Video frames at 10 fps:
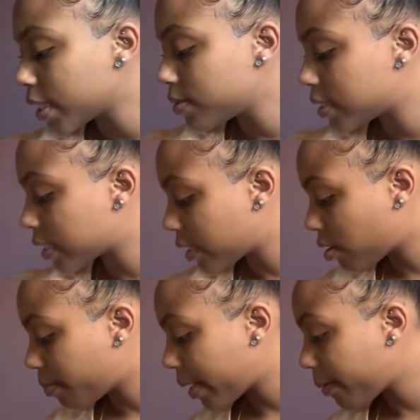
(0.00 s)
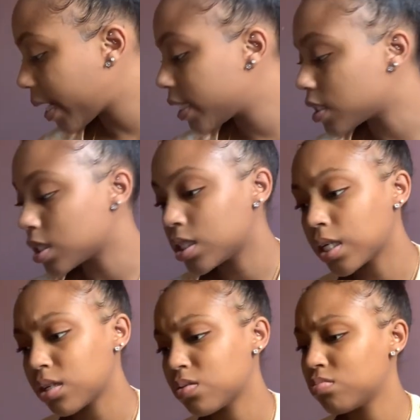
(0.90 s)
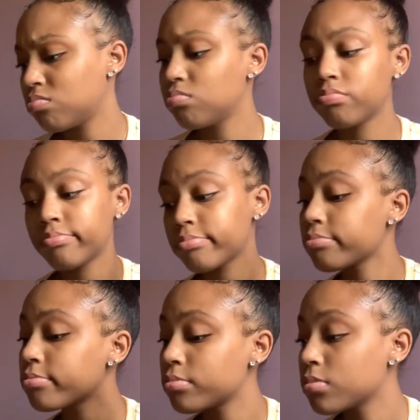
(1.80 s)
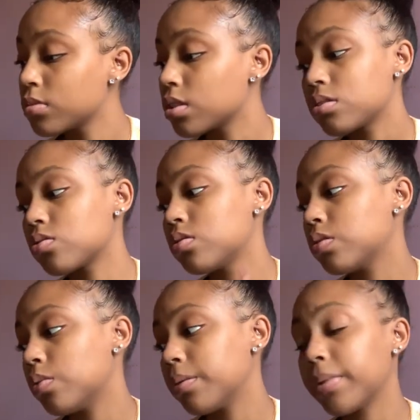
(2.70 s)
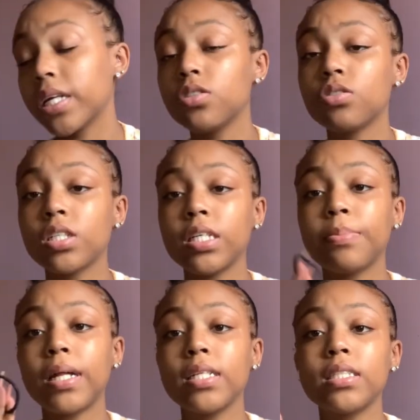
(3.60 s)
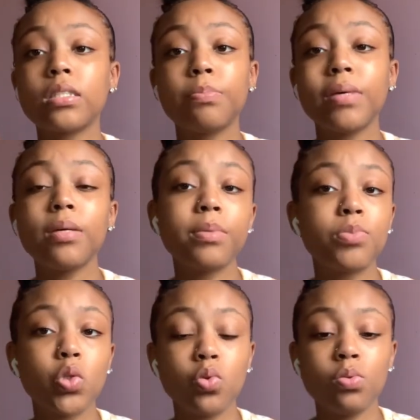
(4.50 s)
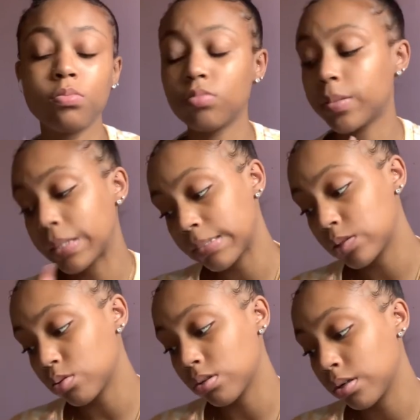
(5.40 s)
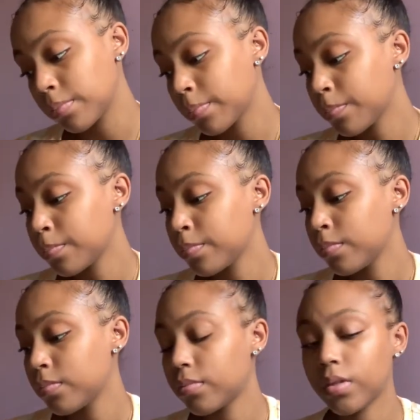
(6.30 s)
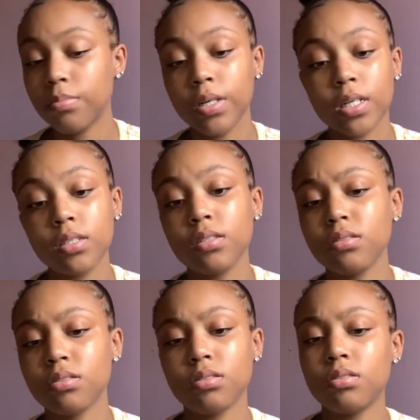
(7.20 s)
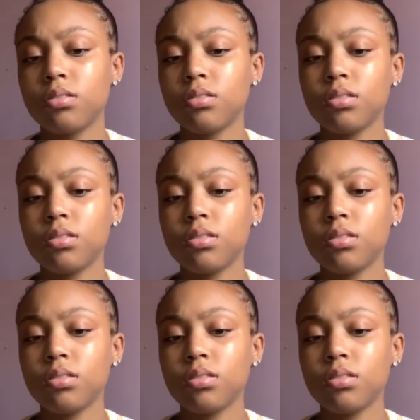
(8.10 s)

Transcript: I was skinning out my bag just now, there's only one, but I usually keep at least minimum two, sometimes three, because